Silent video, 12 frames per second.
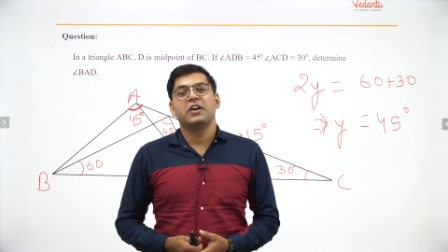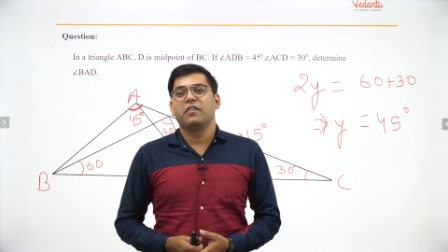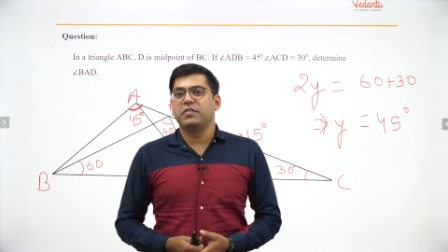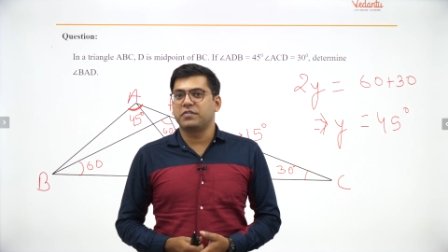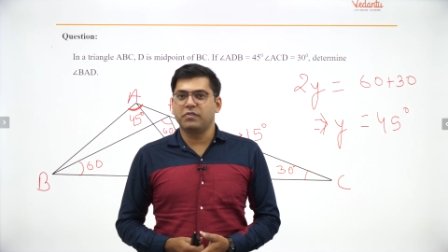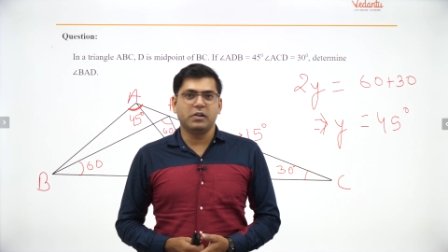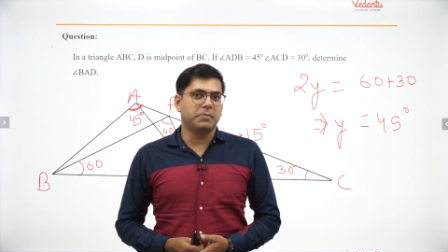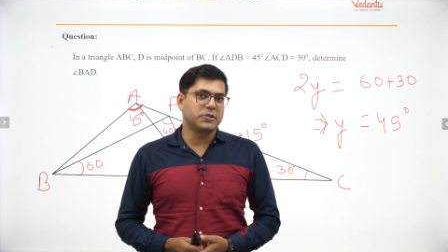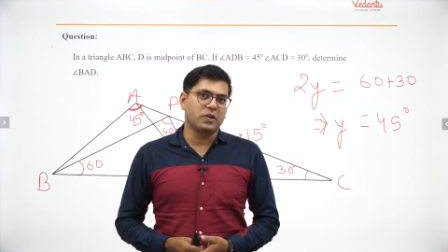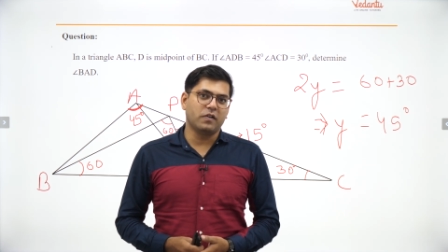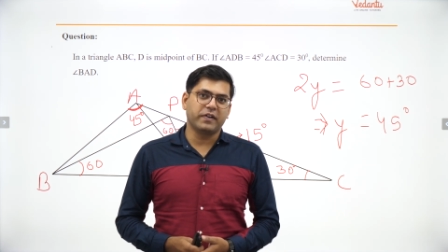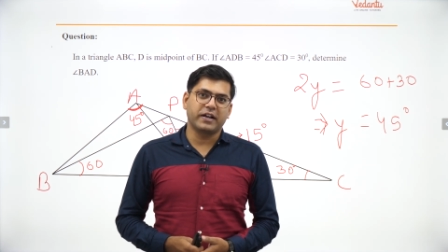which we'll be
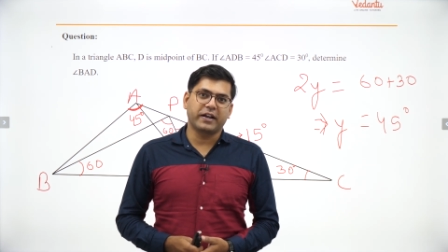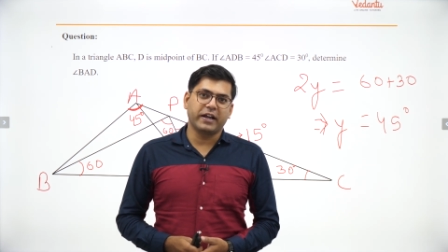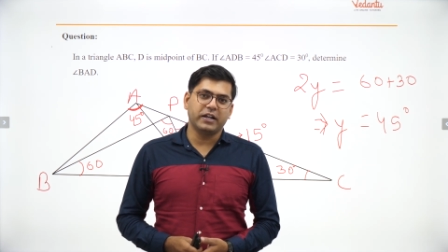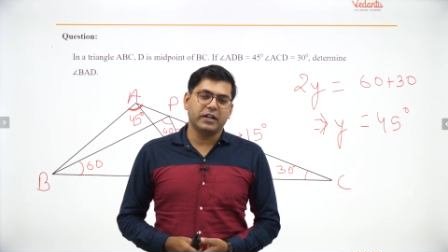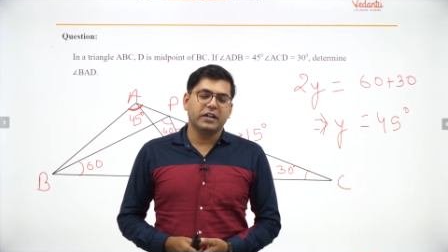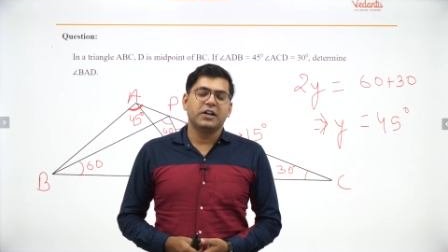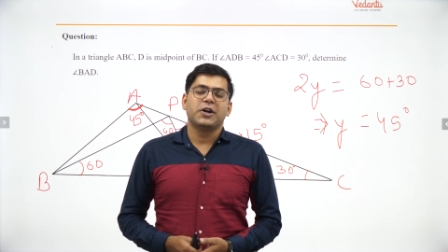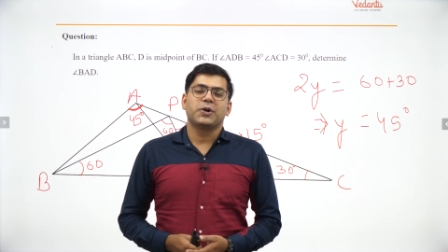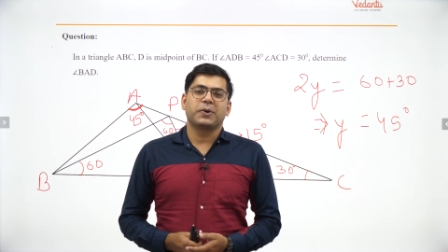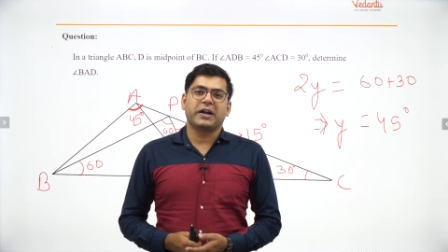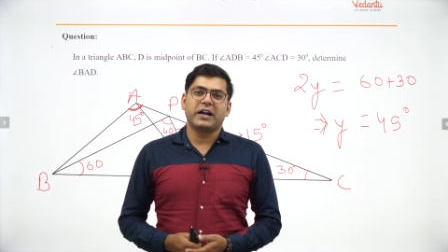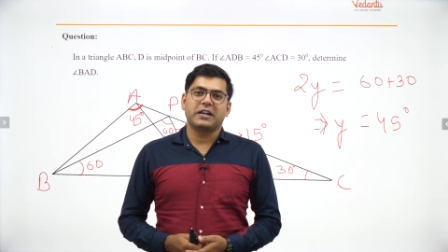solving again
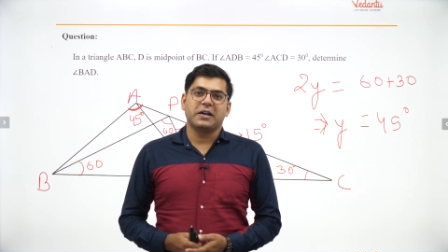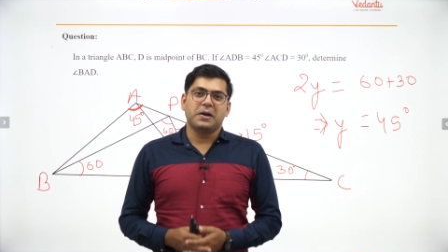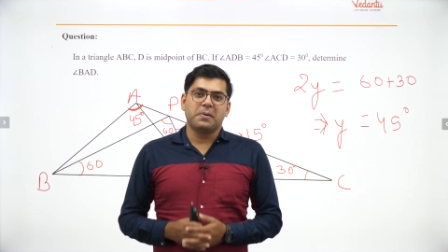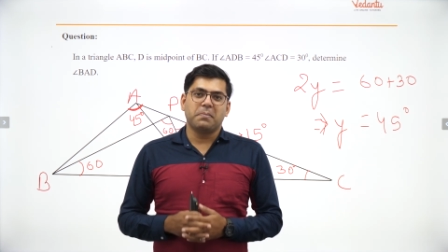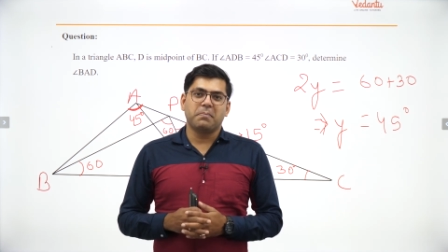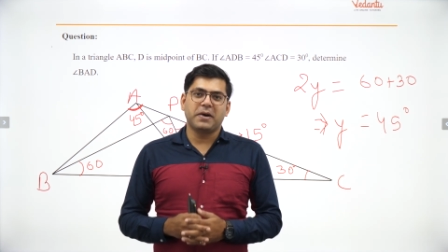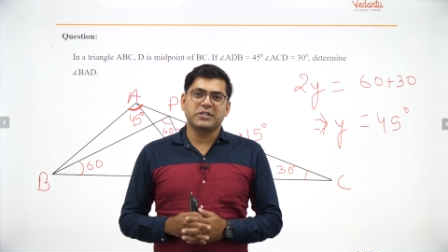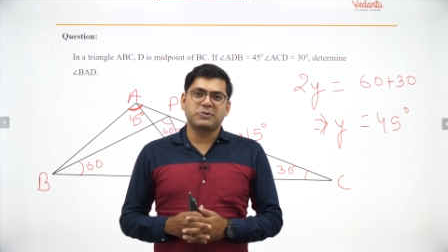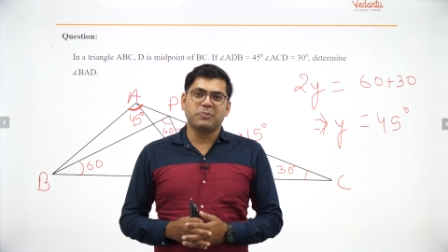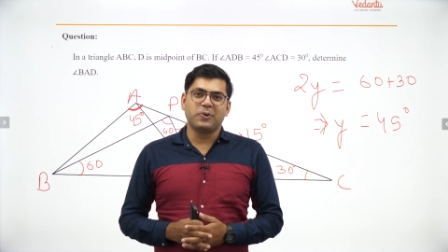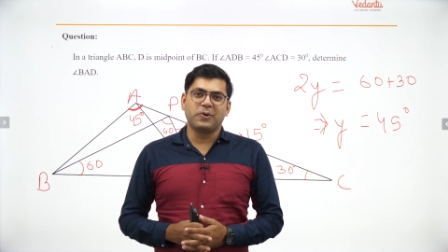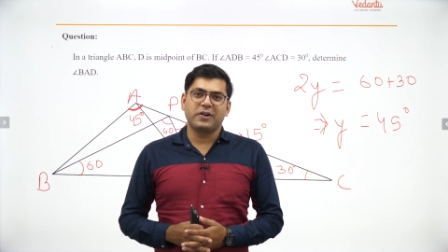to get much
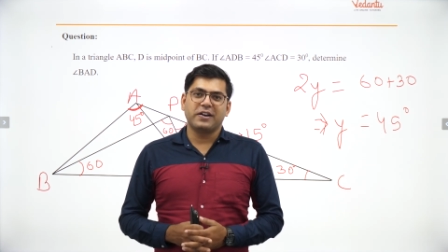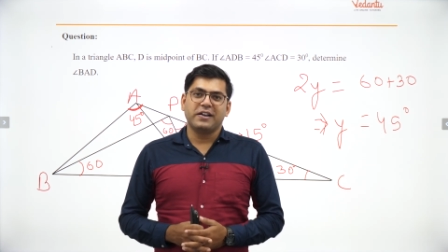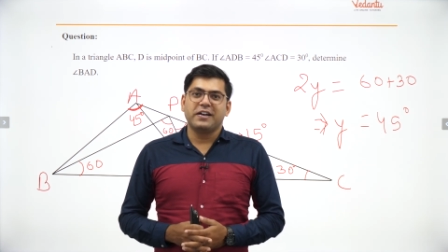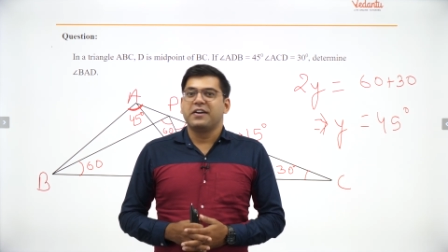more